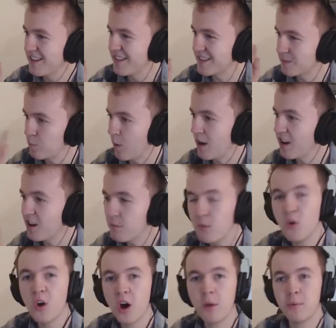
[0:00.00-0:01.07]
There's one
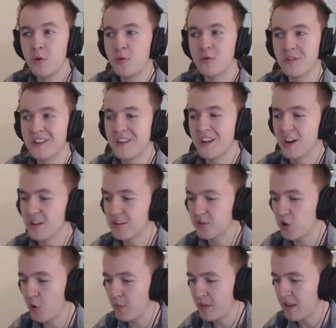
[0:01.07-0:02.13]
more harpoon at the
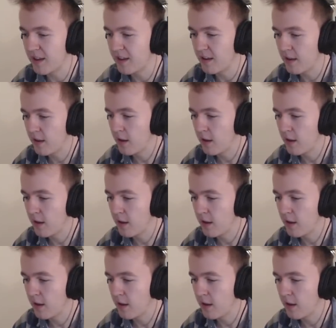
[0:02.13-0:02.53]
top there.